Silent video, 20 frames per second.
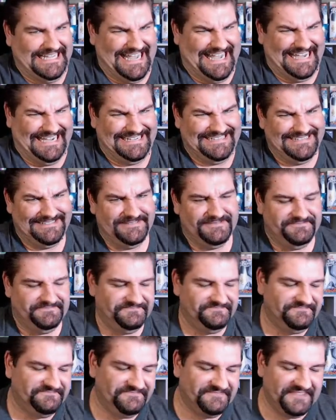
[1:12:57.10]
yeah.
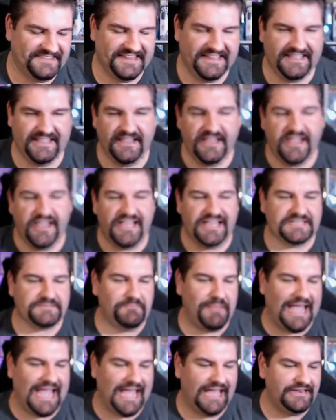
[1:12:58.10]
It's
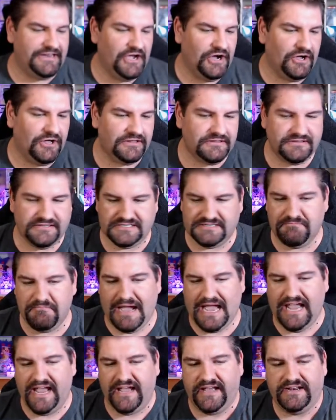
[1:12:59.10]
bad, y'all. It's
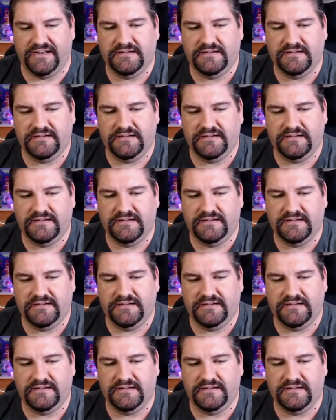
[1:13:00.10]
bad.